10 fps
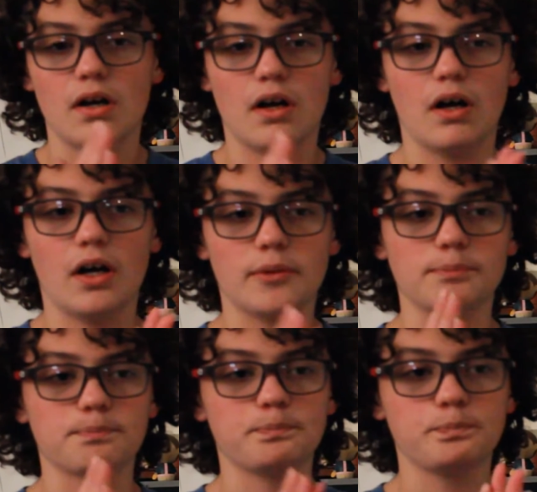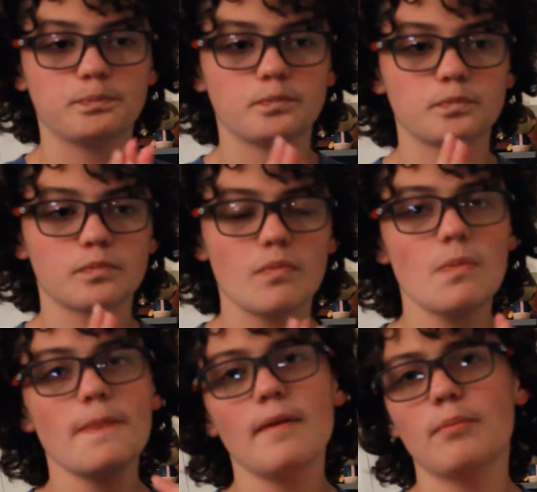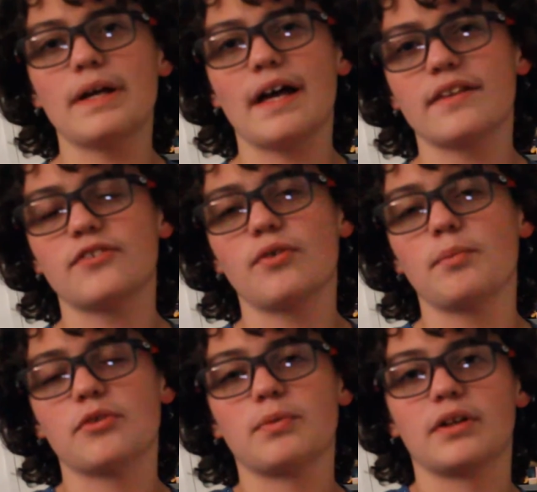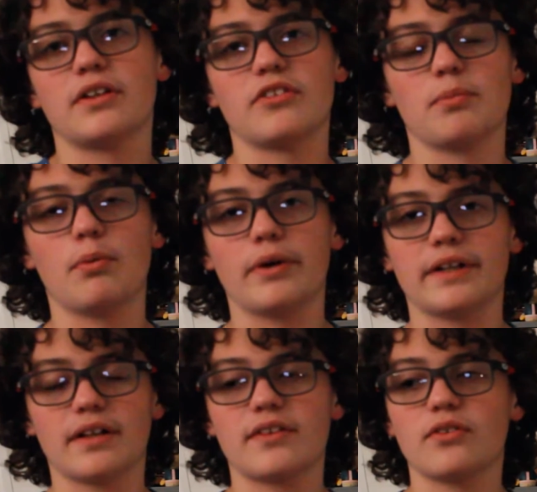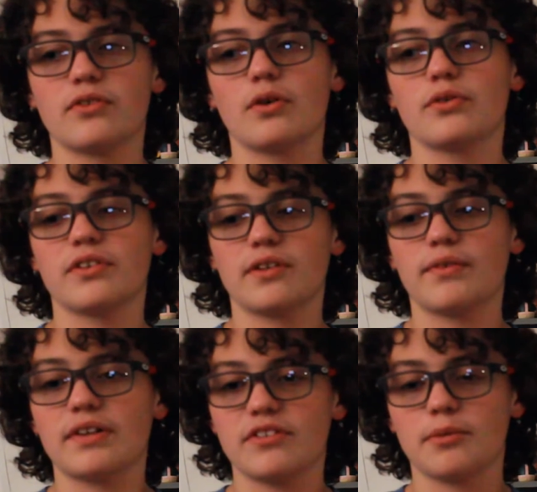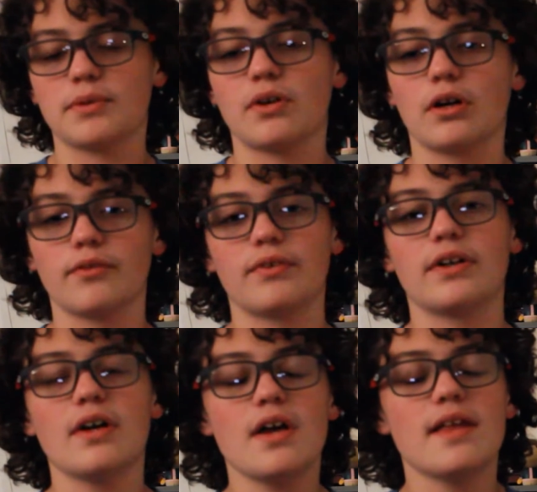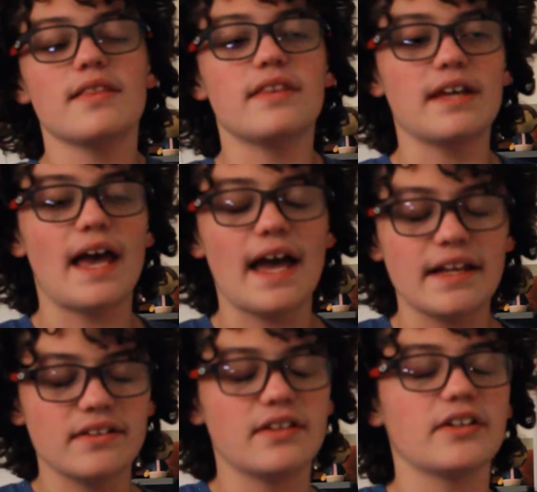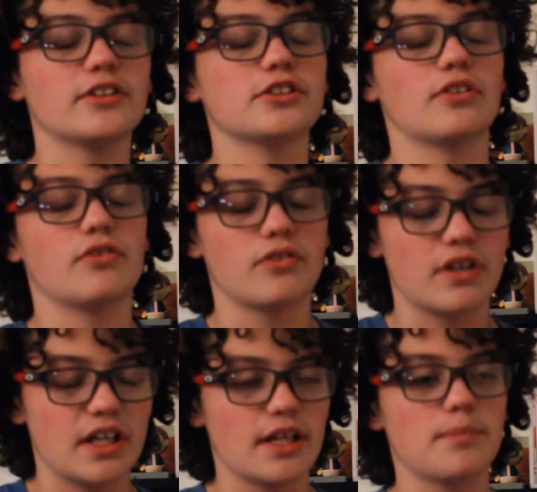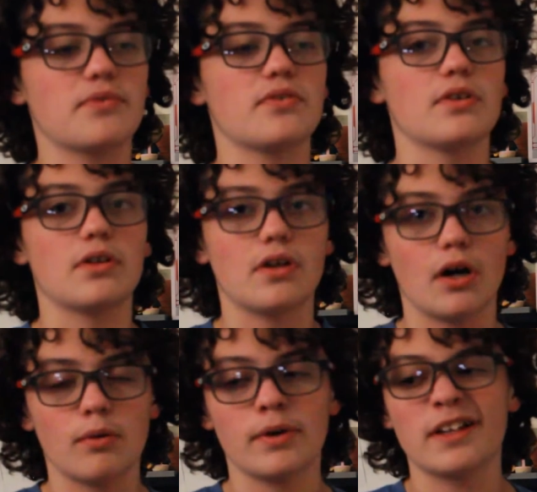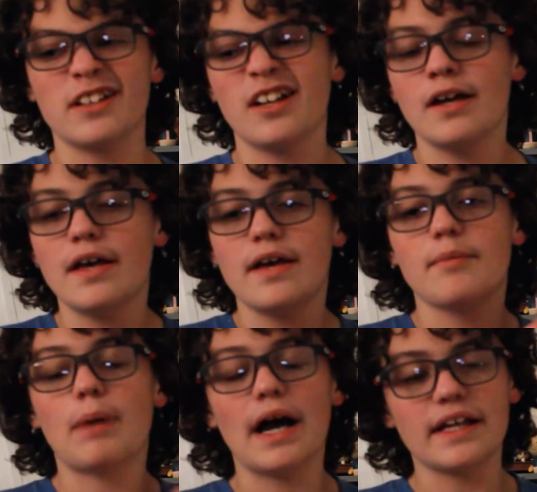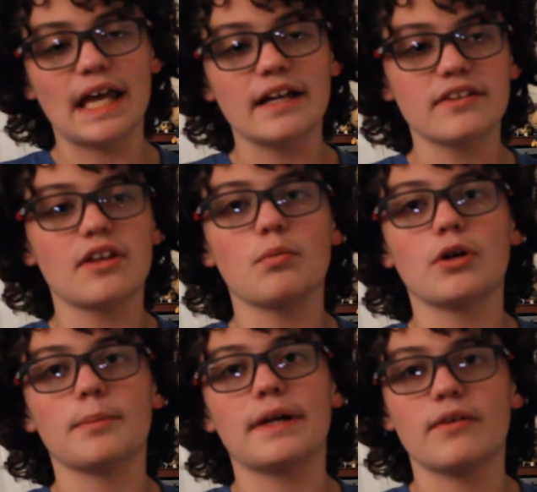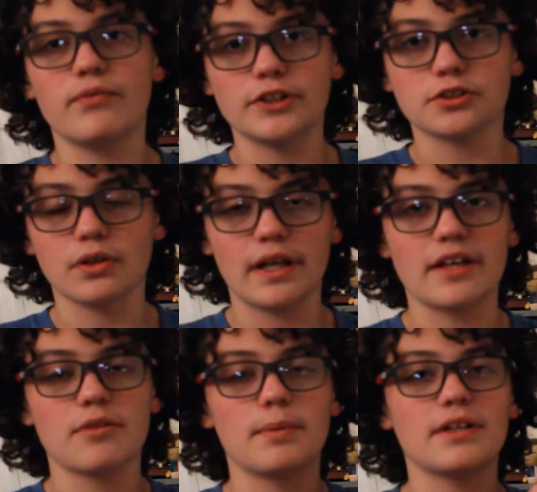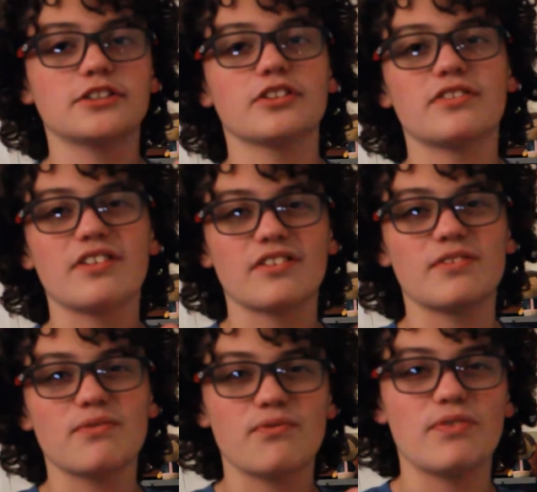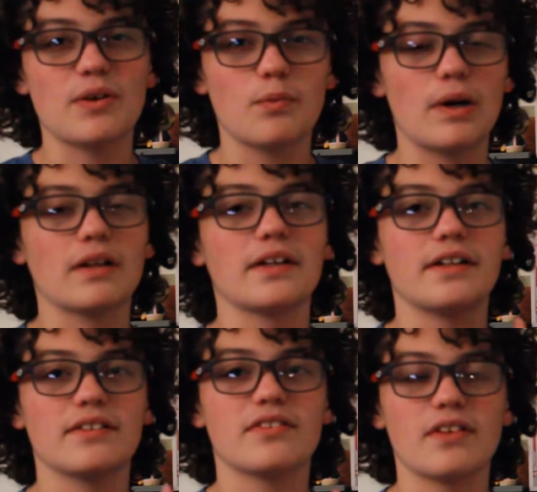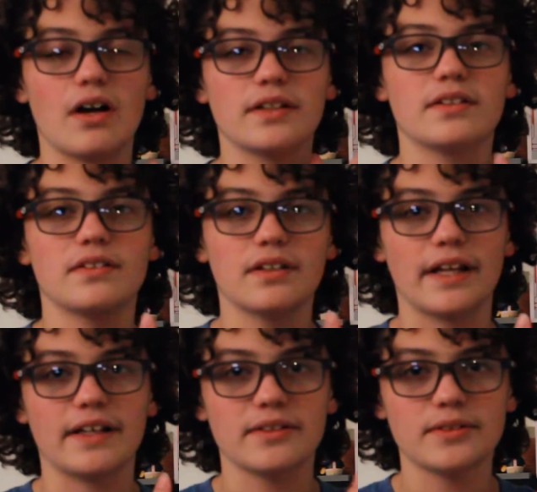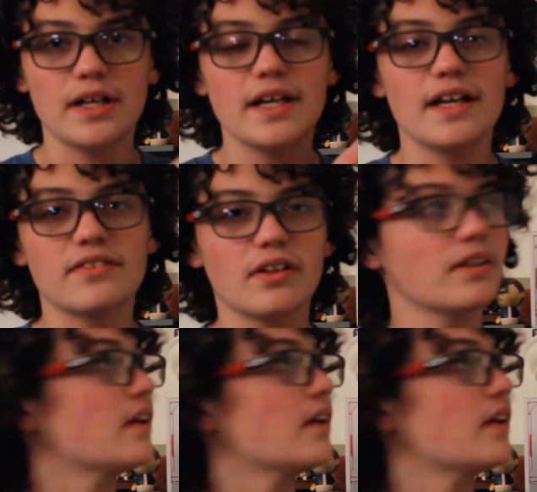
But yeah, this film is really disappointing. Like, there's no significant cinematography. The ending just keeps going. I get it, they want to make it feature length, but it just doesn't fit well, and it's not, like, it's not an